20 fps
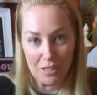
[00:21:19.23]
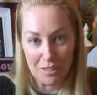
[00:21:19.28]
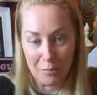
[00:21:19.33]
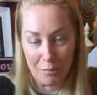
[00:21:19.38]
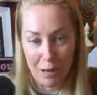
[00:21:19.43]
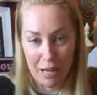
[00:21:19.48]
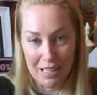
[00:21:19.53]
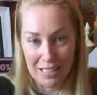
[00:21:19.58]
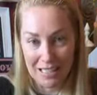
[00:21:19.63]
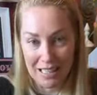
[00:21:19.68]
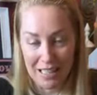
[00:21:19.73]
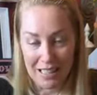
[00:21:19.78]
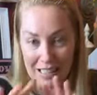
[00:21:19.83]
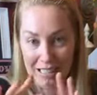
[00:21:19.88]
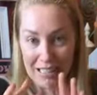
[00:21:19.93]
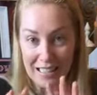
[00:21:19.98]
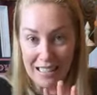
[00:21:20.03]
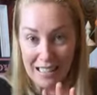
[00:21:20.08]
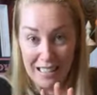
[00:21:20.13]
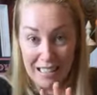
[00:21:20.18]
on my side
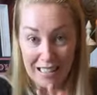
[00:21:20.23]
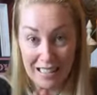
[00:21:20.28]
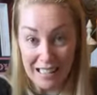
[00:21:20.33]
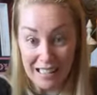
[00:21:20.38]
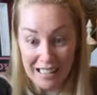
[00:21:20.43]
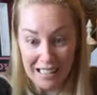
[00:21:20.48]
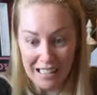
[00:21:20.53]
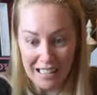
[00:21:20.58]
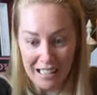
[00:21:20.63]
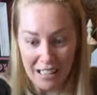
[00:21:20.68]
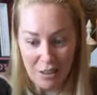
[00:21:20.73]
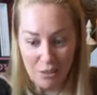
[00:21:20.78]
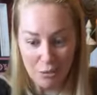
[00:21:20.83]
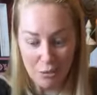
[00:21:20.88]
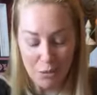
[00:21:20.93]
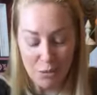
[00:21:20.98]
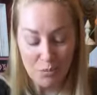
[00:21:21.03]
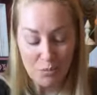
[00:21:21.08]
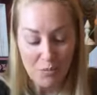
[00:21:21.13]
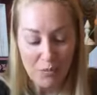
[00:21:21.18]
that it didn't get
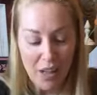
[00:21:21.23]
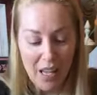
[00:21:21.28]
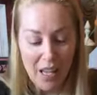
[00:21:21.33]
through.